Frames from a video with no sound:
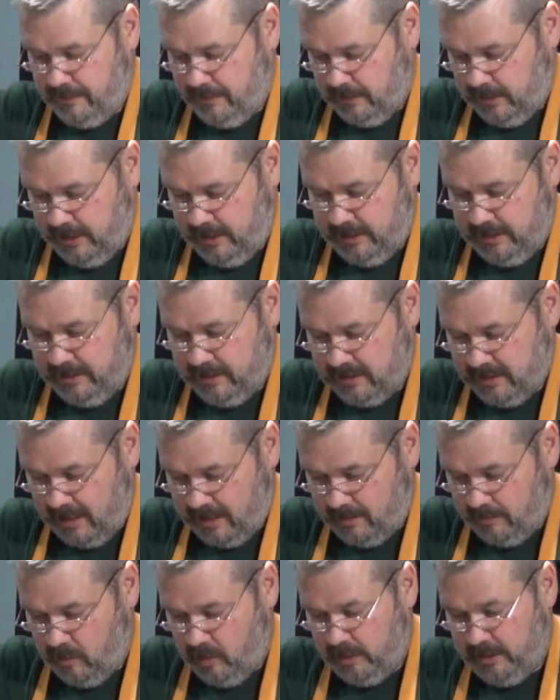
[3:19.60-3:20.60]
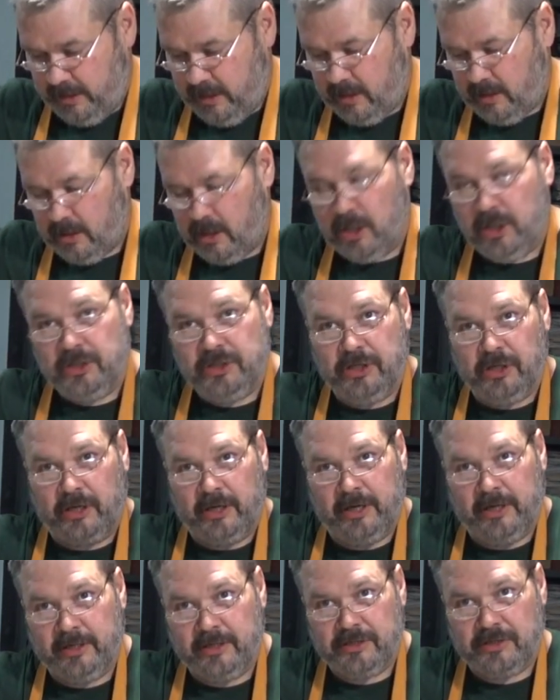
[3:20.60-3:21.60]
Laid in the second one there, took
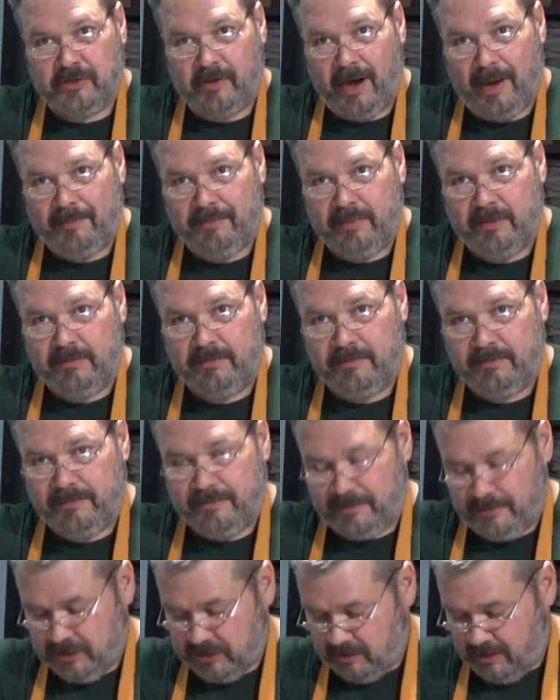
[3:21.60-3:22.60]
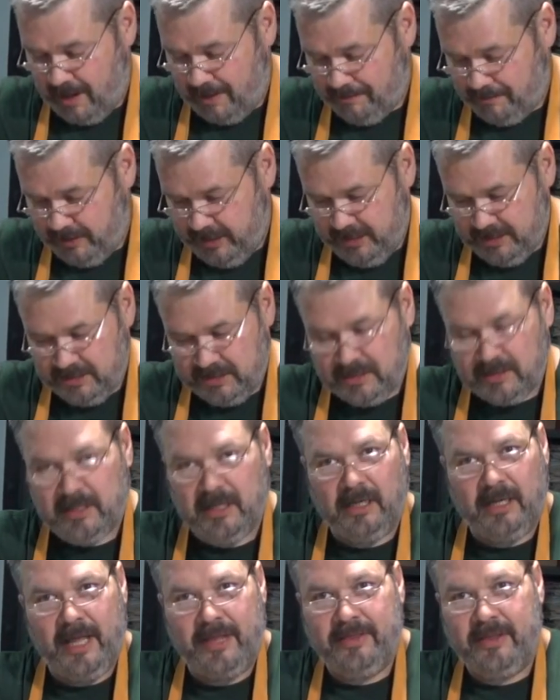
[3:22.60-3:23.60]
another scrap piece.
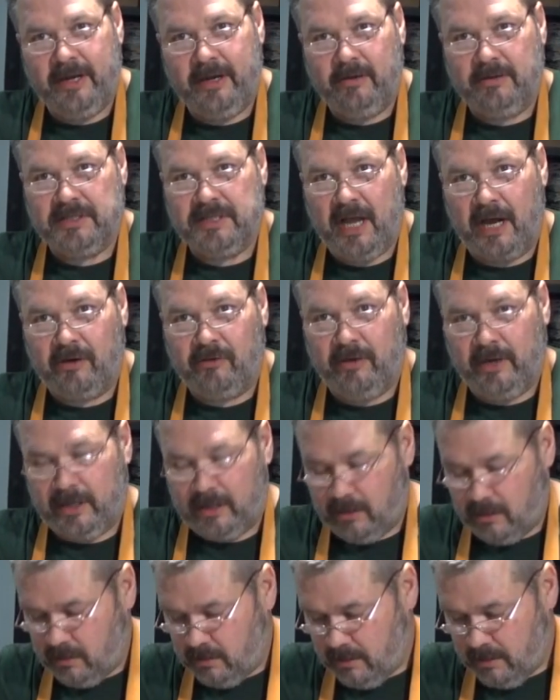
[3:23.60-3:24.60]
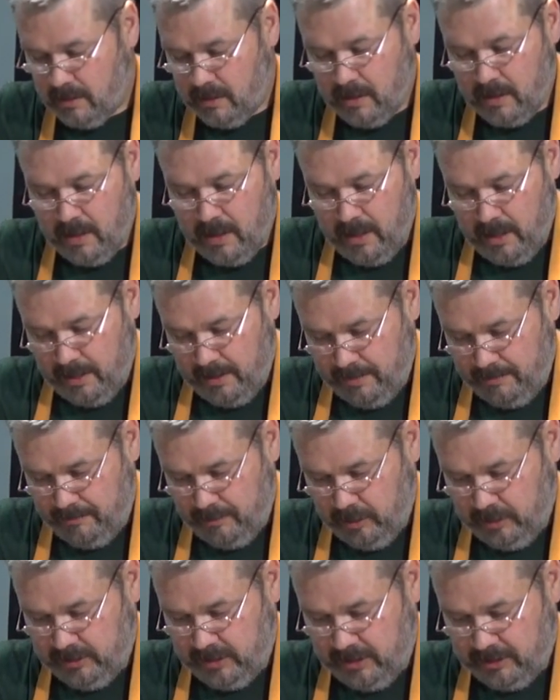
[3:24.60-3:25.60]
The length here is not critical.
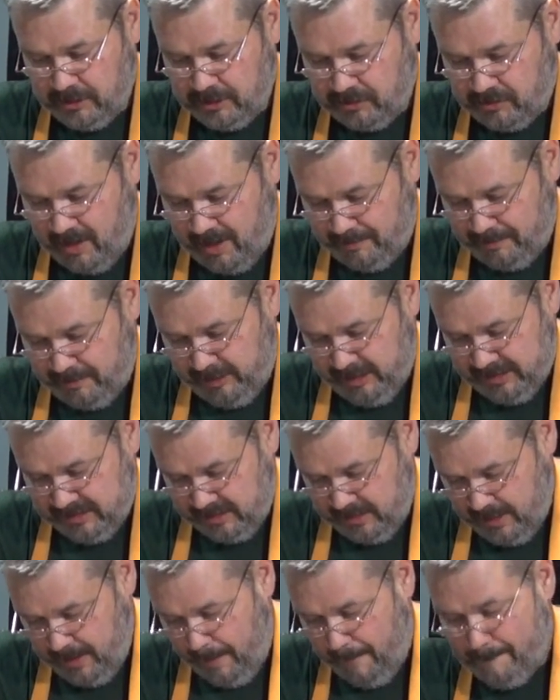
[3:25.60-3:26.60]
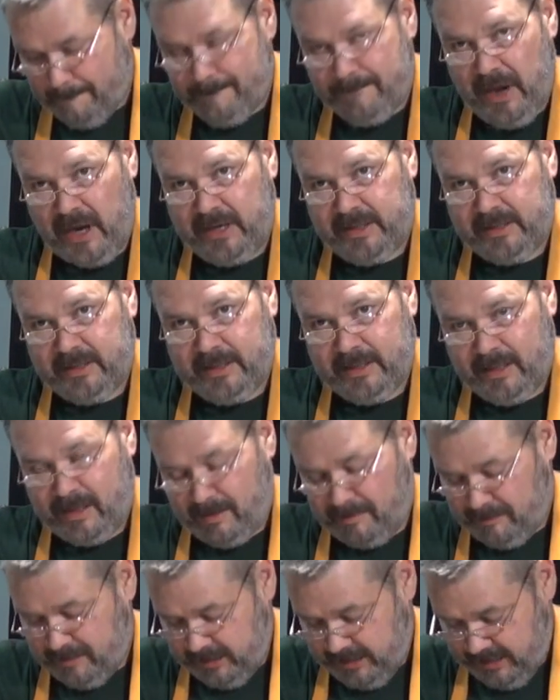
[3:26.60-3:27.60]
Put another scrap piece in, butted it
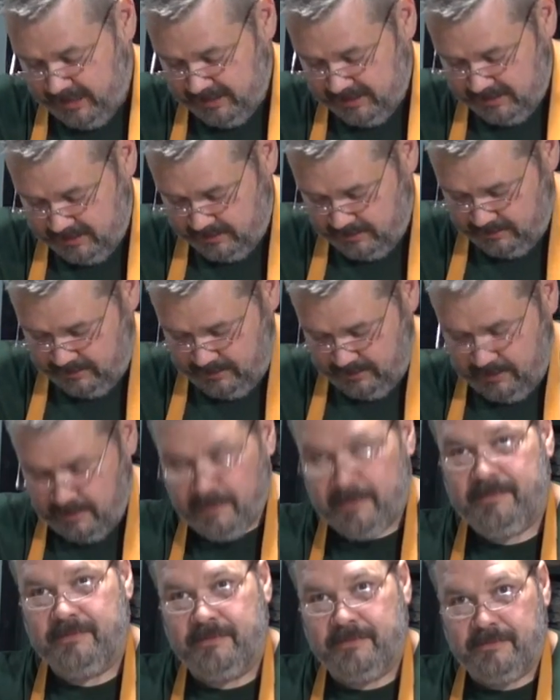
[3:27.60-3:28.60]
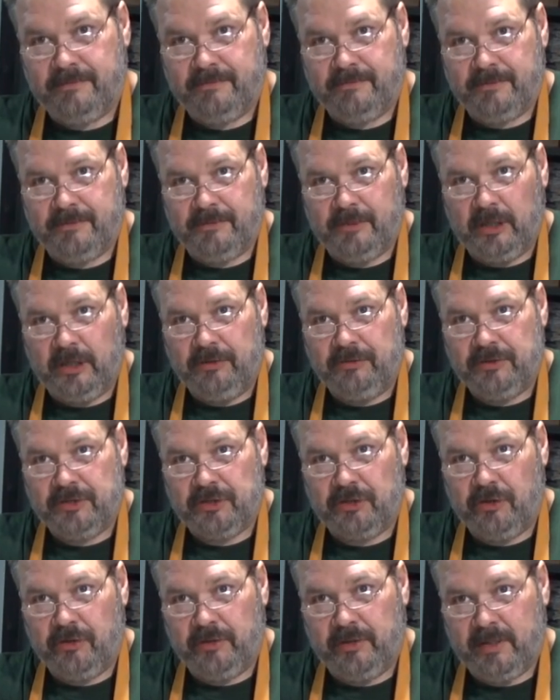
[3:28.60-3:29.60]
up against it, glued and
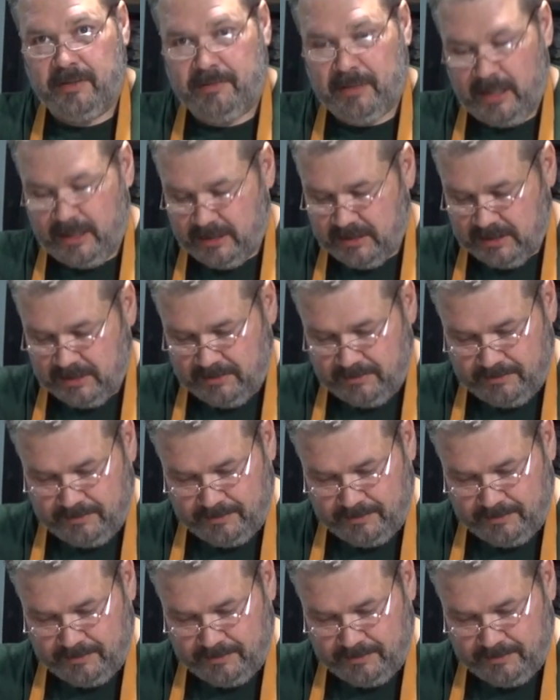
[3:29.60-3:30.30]
screwed it in place.